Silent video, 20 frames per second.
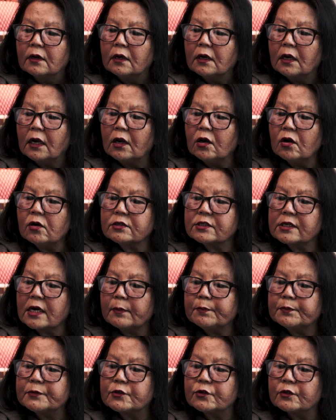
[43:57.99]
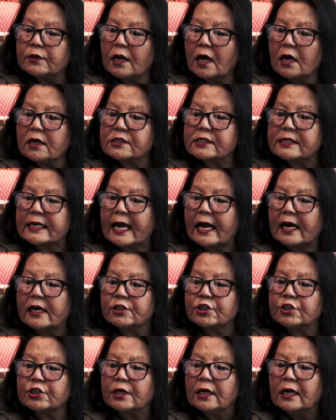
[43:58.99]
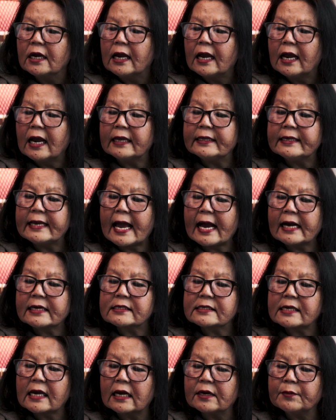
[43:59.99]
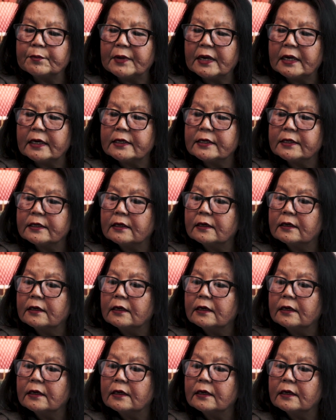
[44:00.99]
He looked up to the last gash and the axe had made